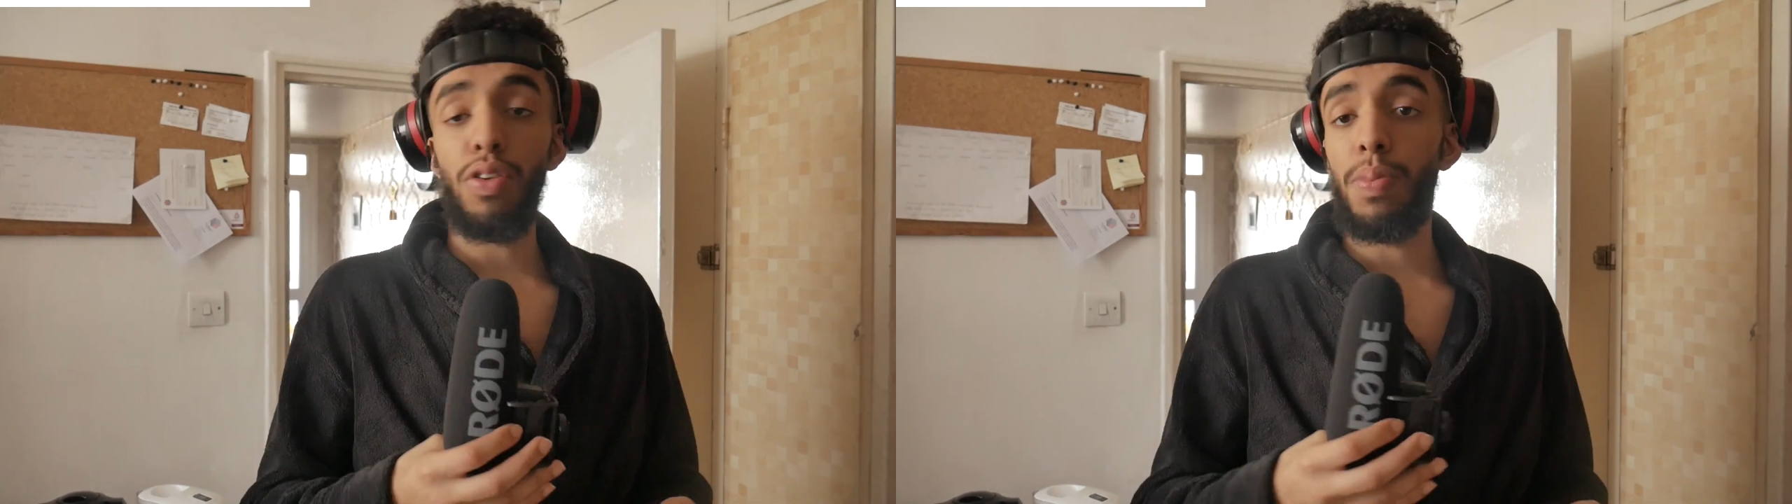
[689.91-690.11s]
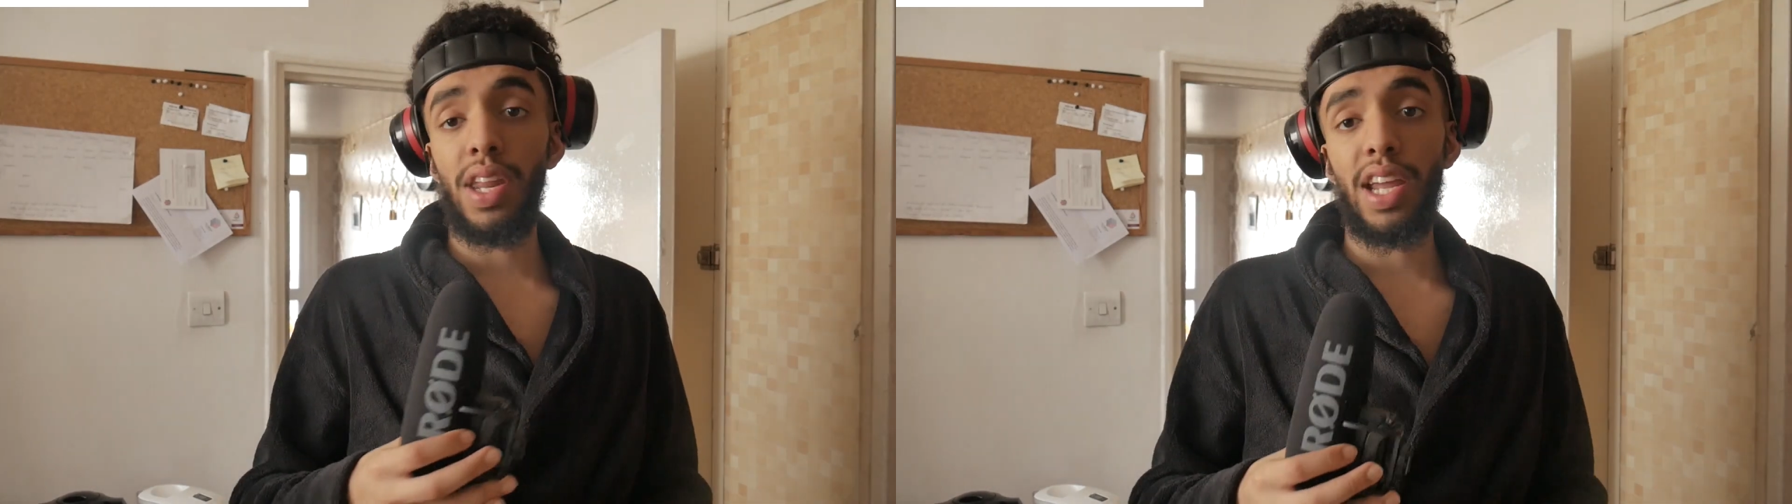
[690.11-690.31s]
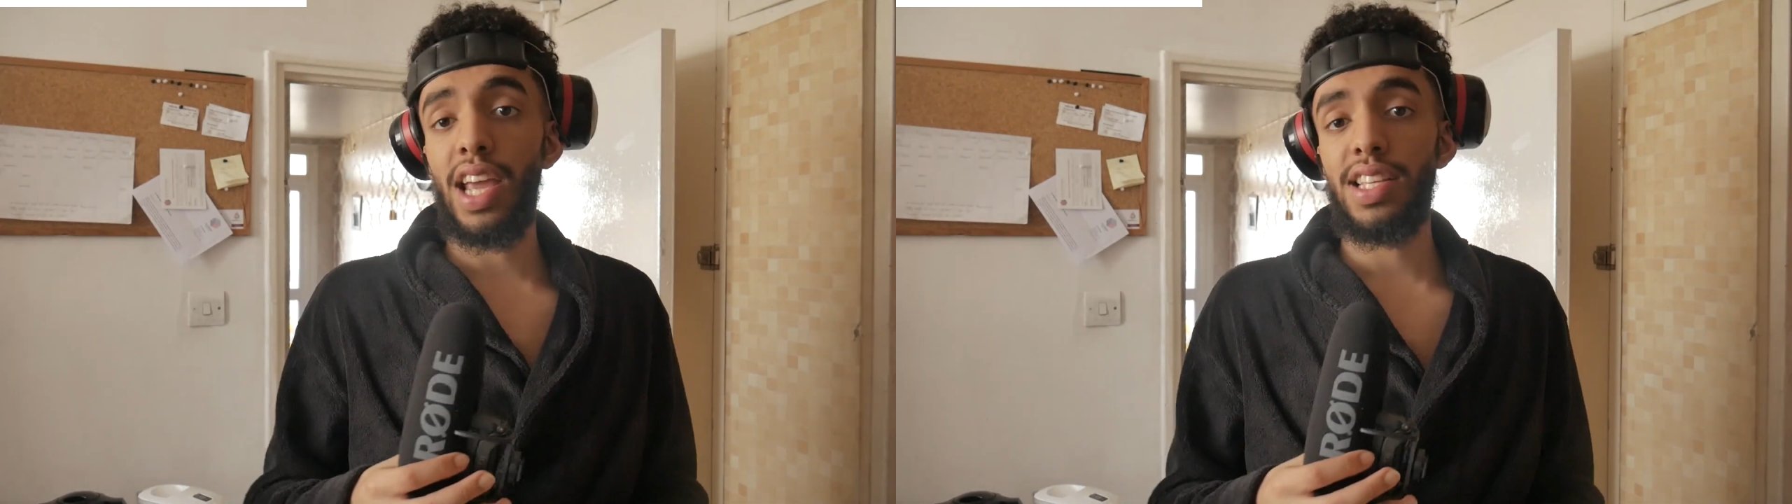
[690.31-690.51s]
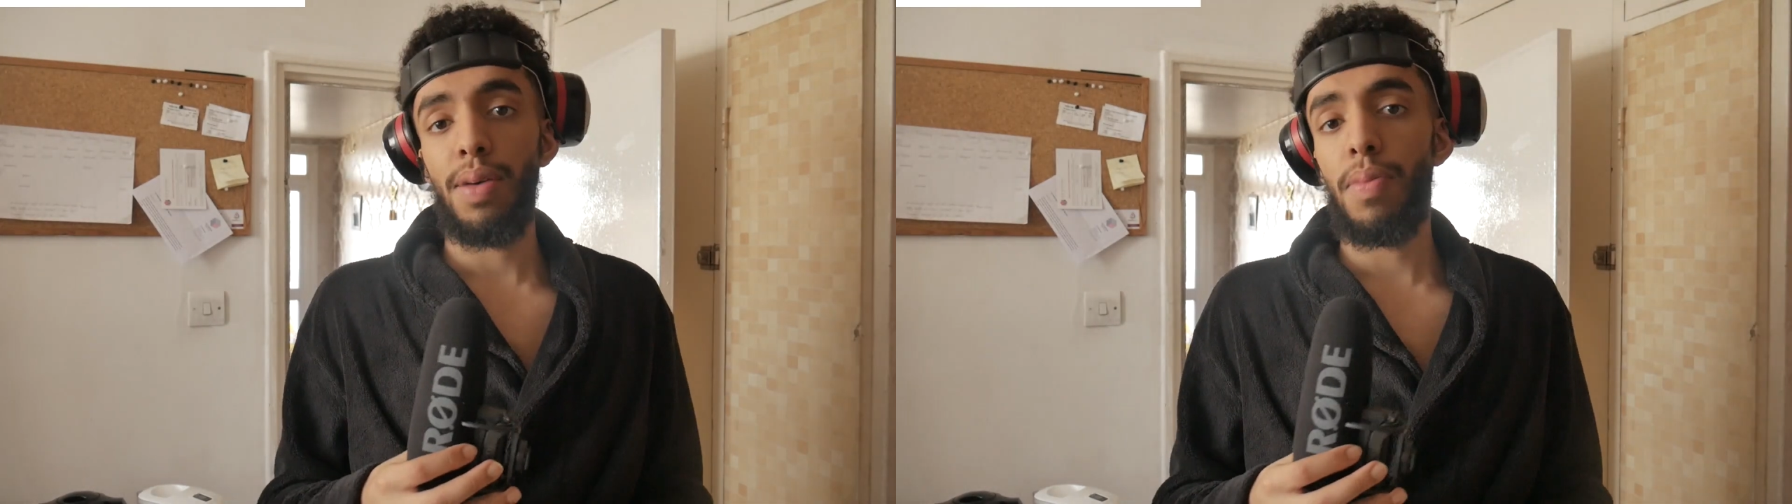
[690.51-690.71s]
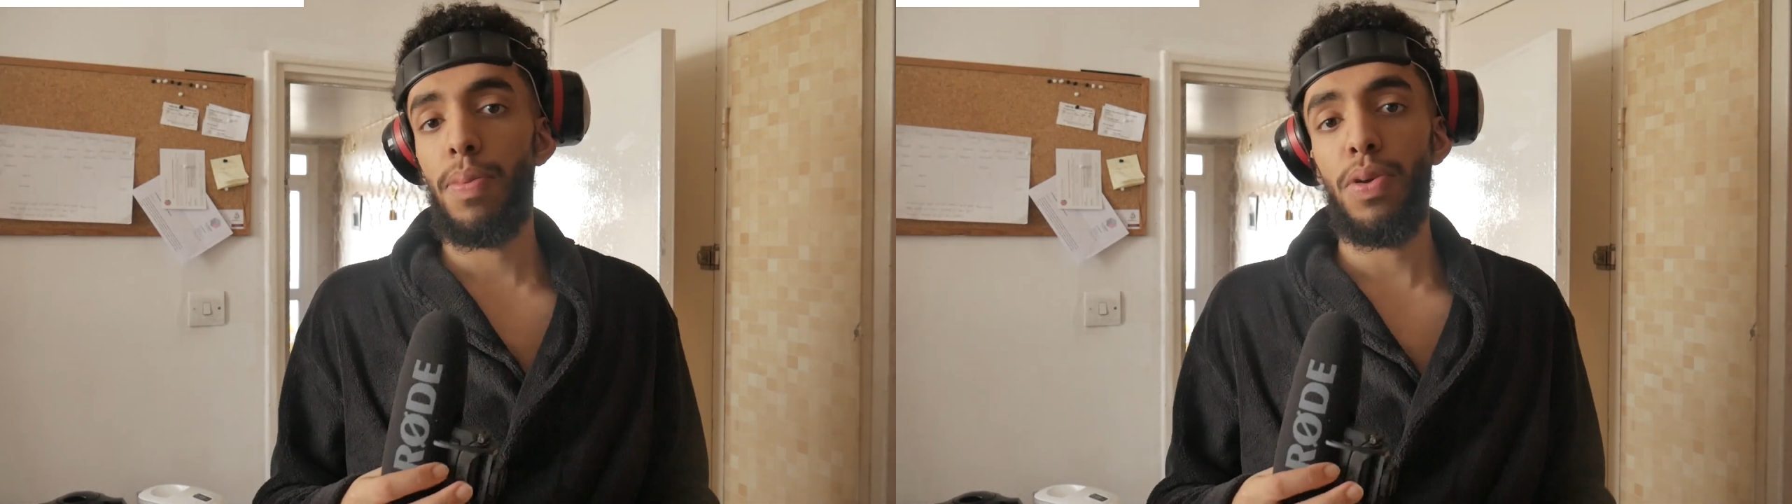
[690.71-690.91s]
have been a case
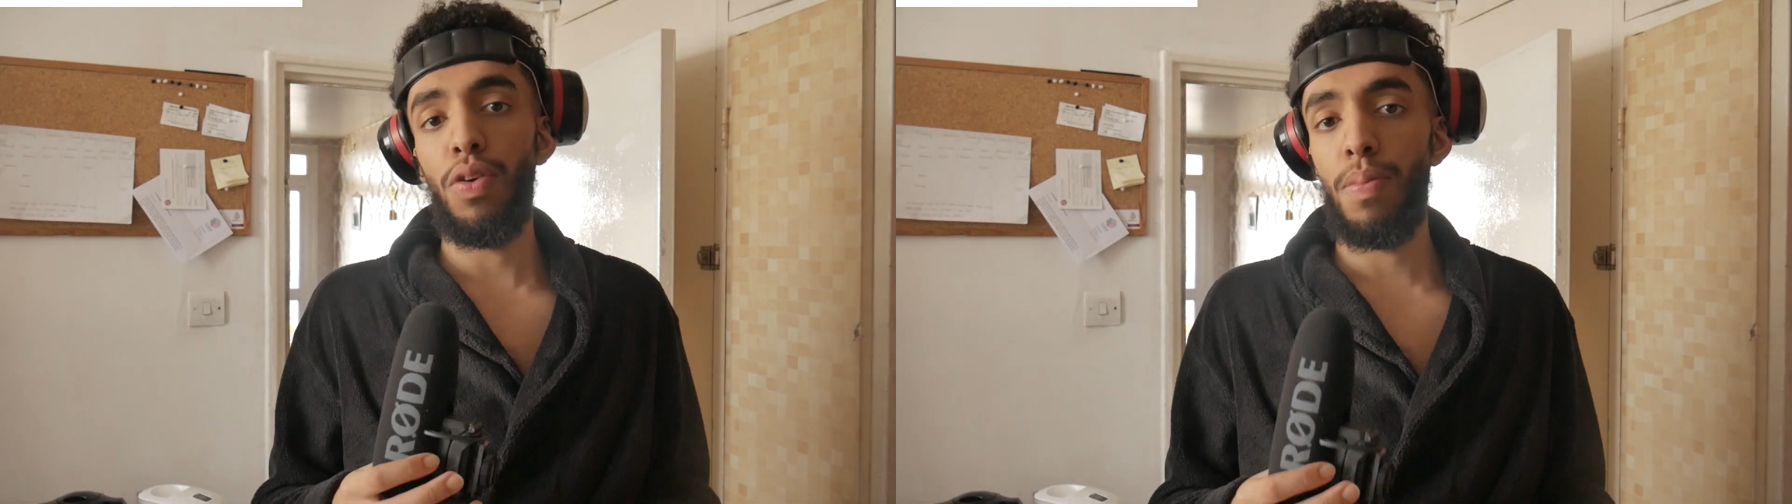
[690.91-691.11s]
that maybe you